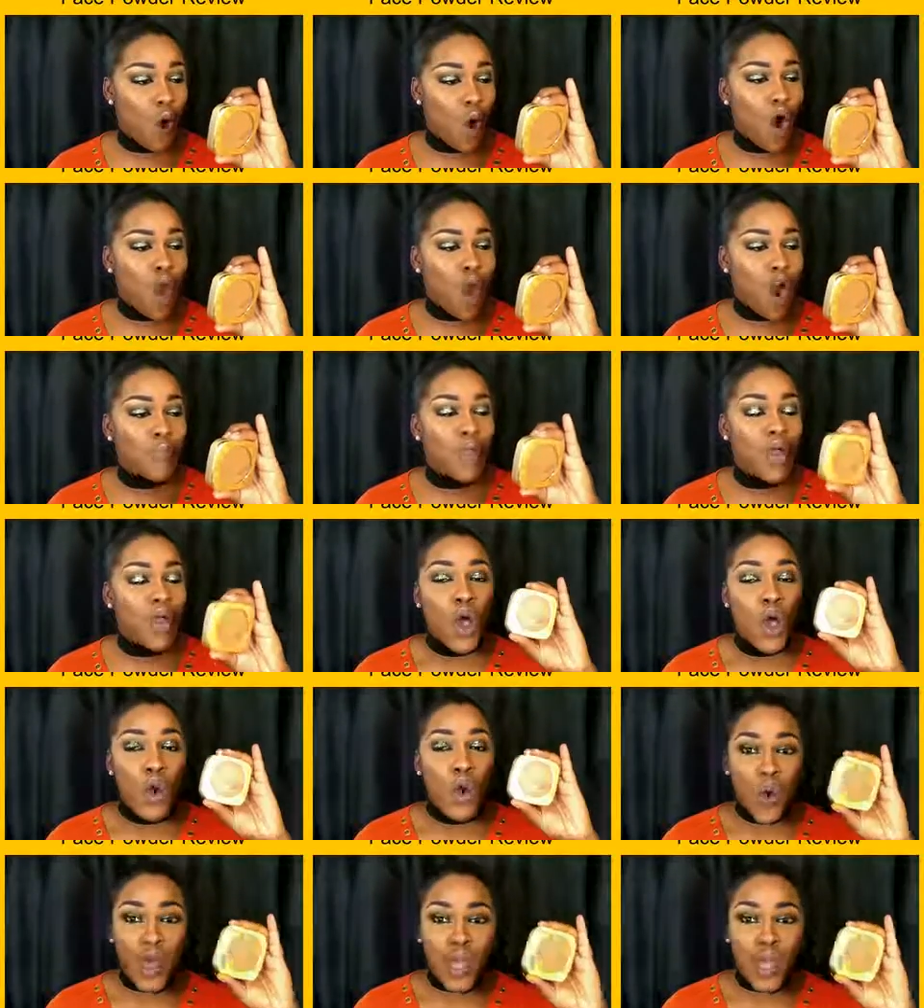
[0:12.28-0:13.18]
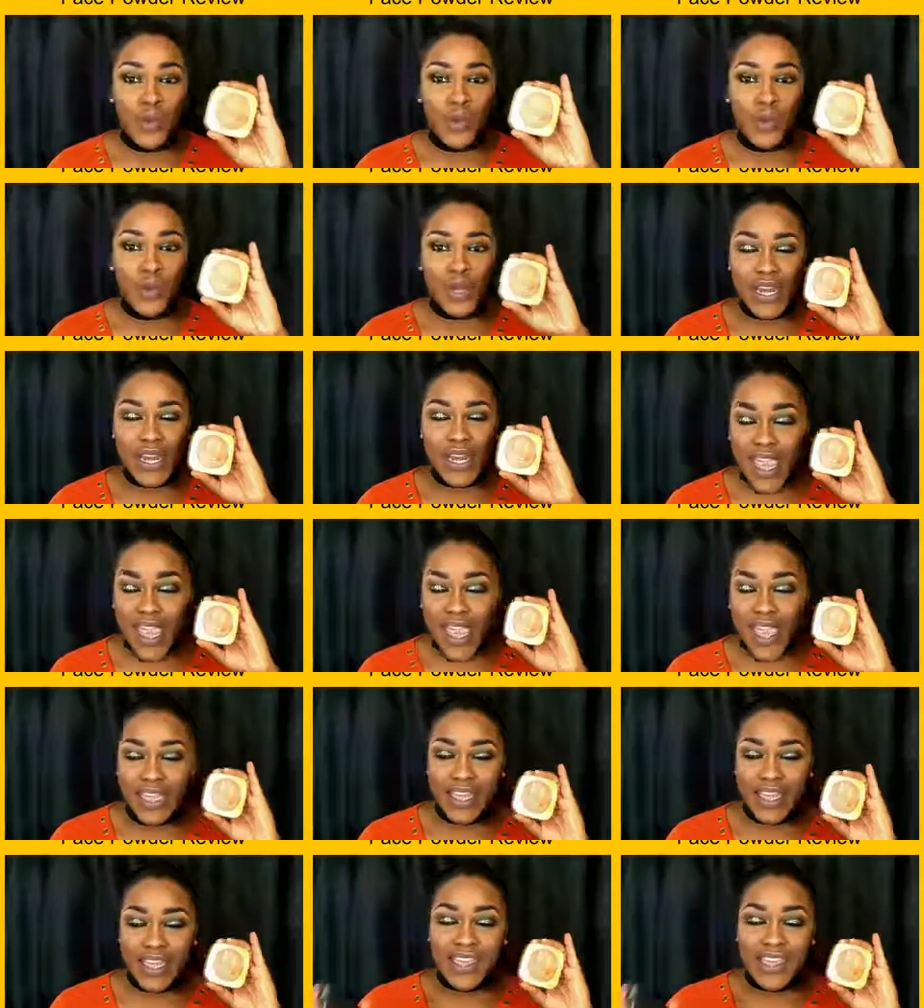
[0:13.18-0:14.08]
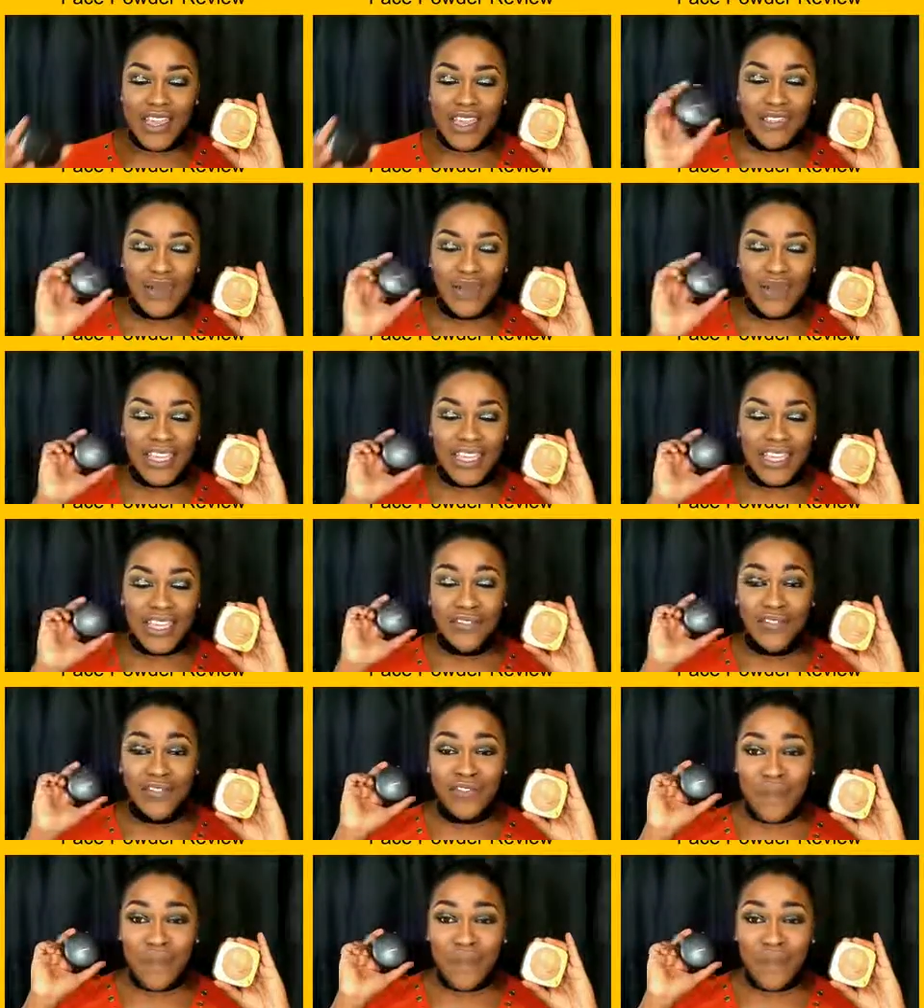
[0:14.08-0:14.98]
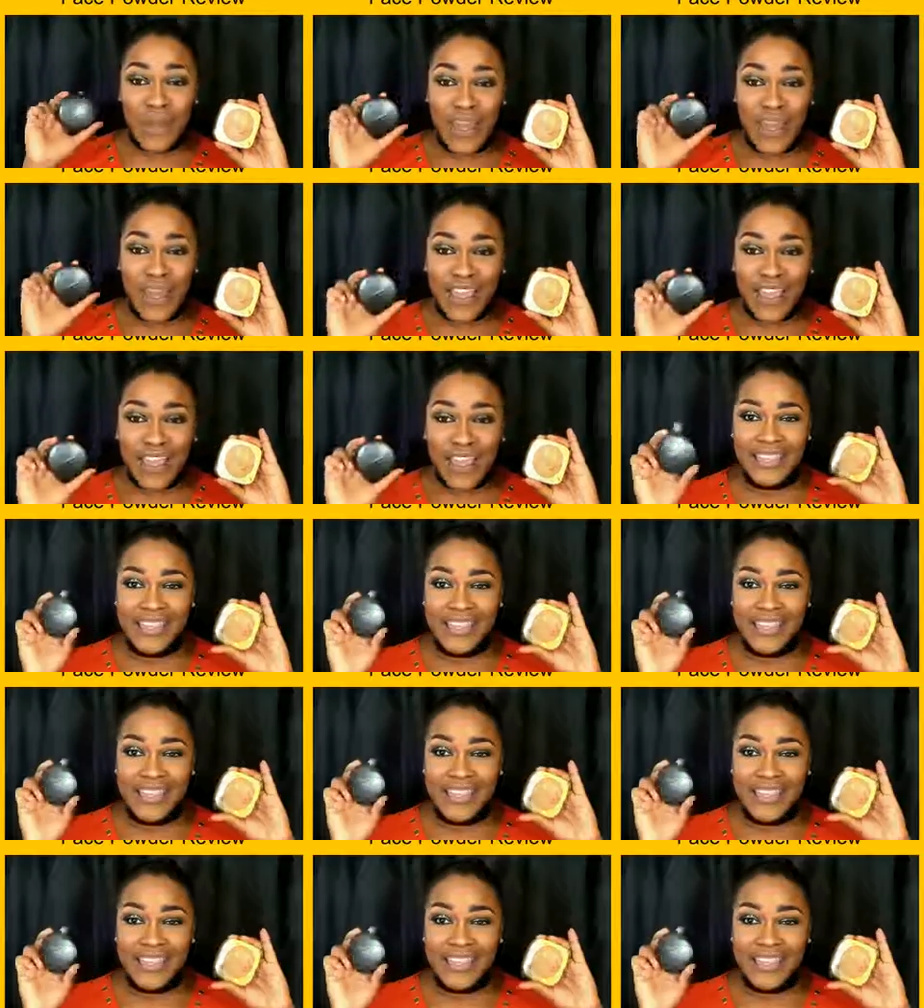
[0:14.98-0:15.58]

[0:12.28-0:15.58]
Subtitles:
Warm 109, and this one is from MAC,